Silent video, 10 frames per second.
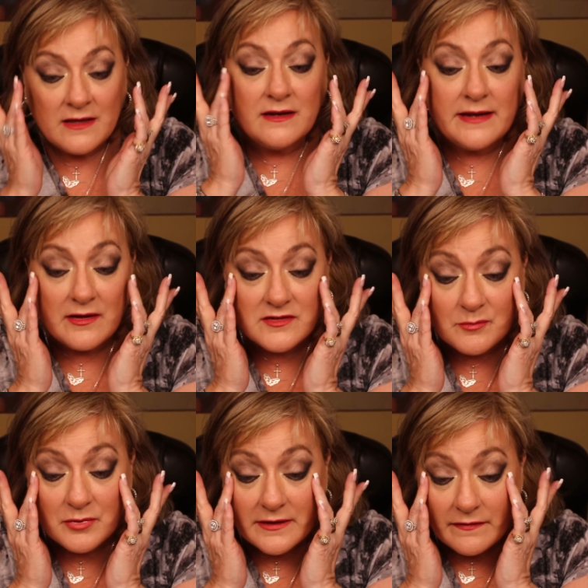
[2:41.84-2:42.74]
Now to
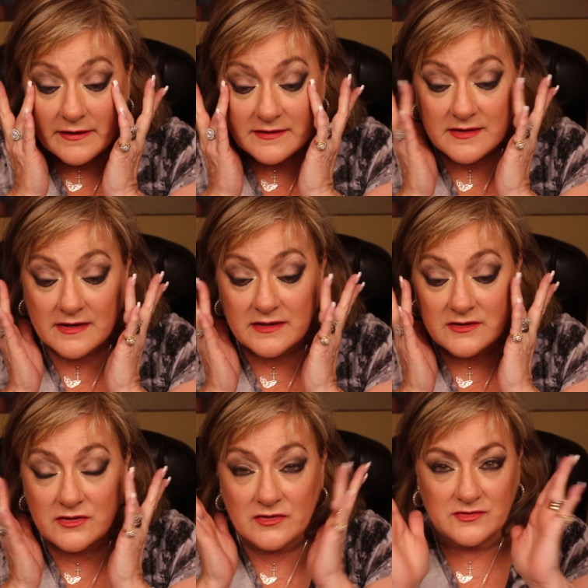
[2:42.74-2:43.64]
blend this, I'm going
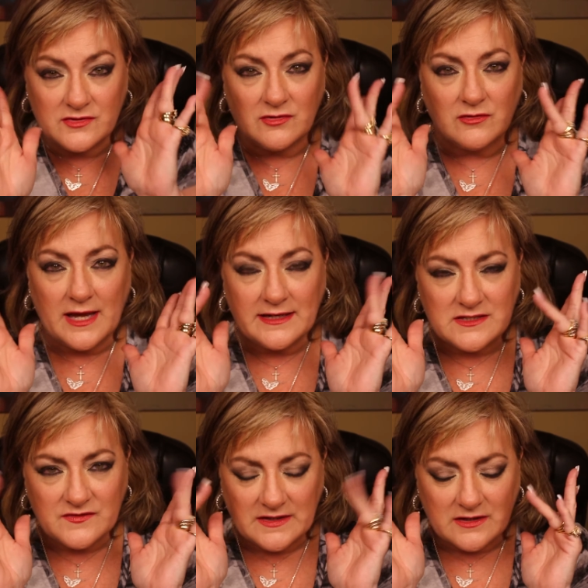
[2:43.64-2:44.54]
to use your
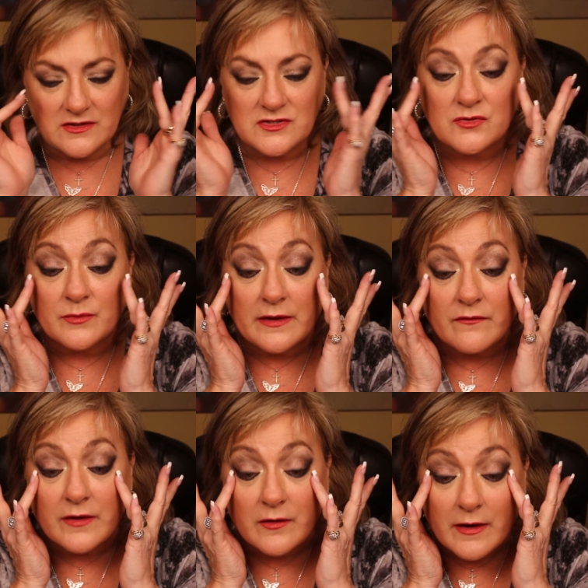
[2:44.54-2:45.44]
lightest finger is your ring
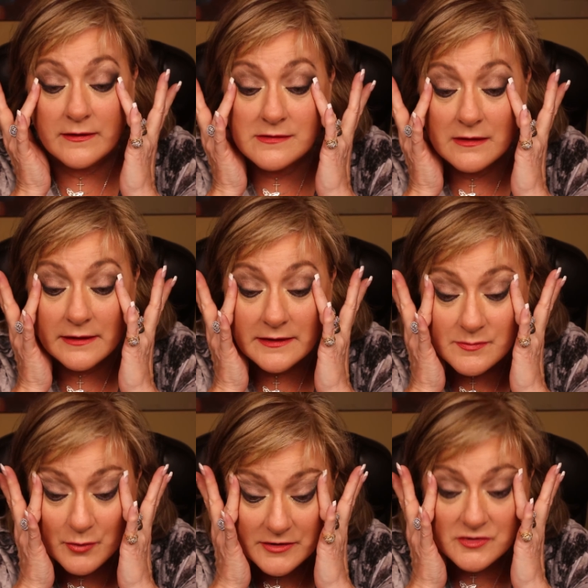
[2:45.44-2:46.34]
finger. It has the least
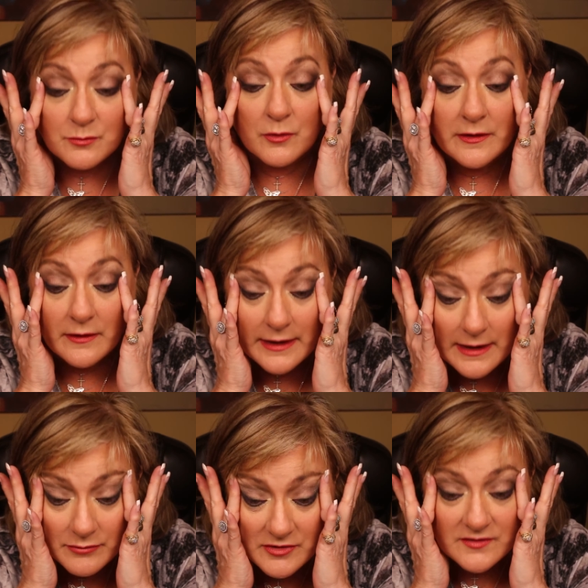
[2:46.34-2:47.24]
pressure point on it. And
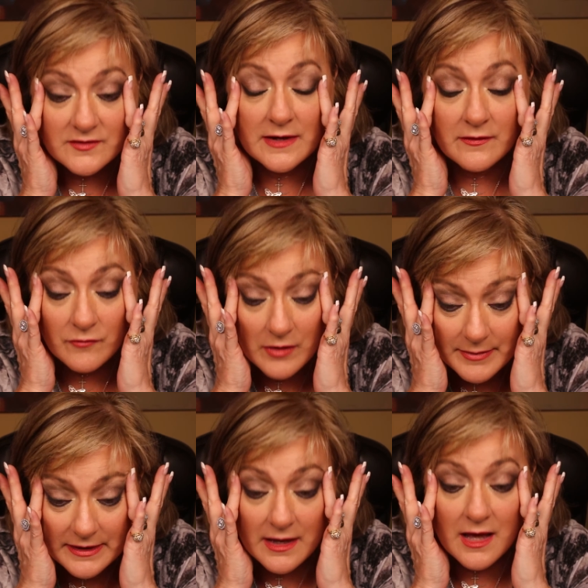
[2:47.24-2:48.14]
I'm just kind of
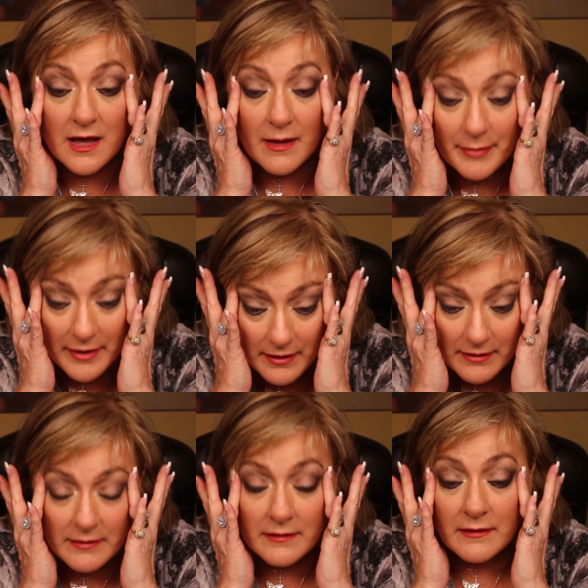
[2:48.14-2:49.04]
rubbing up.
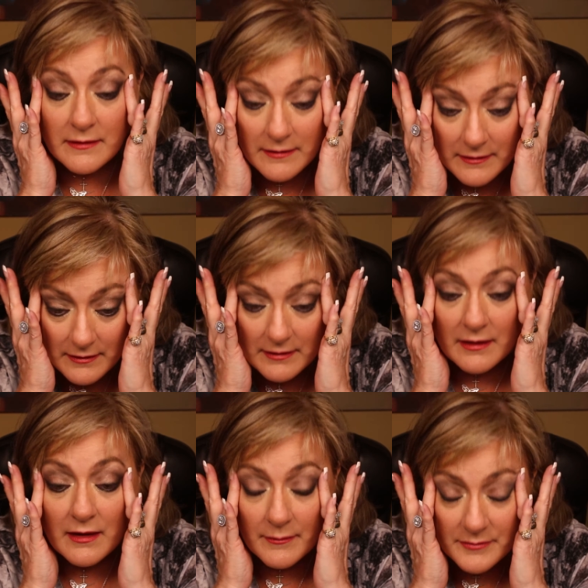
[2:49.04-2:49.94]

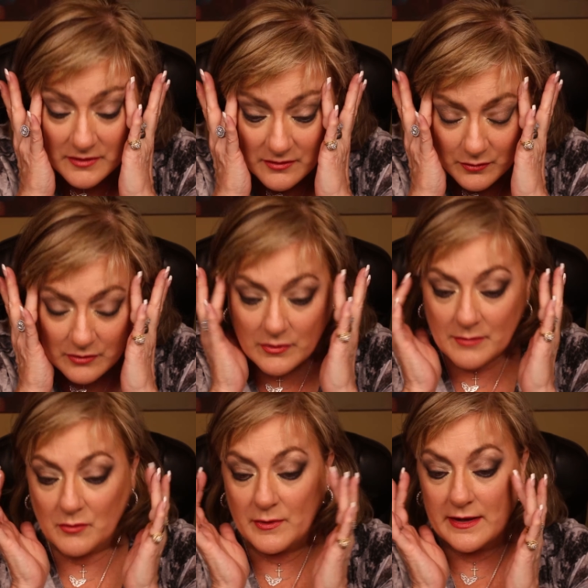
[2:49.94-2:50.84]
Up. You don't want to
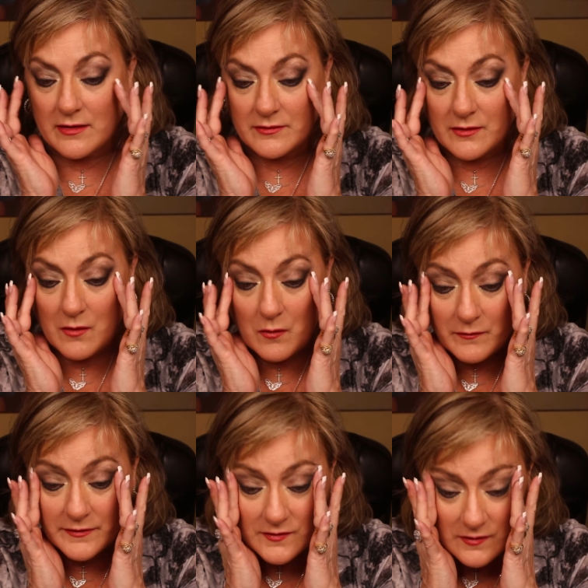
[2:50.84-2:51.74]
rub around or
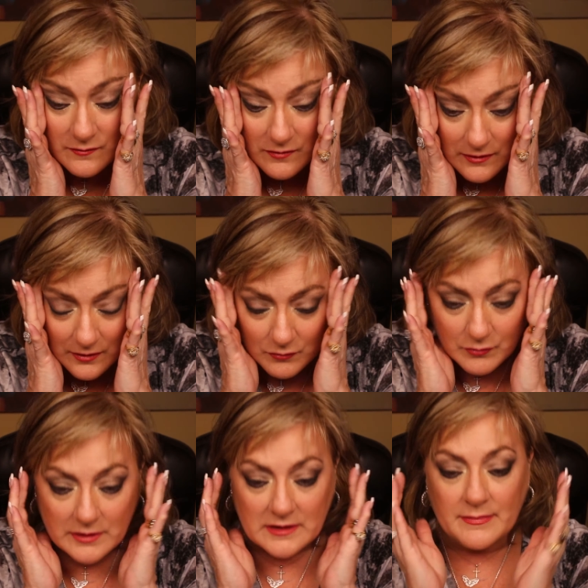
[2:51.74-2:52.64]
this could look
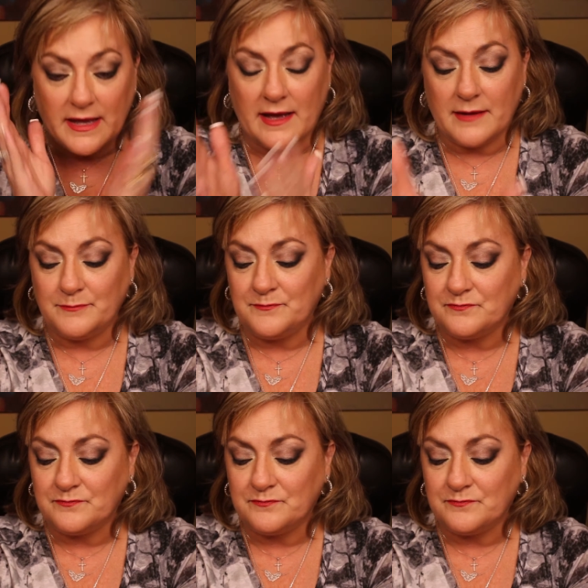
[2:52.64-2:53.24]
really bad.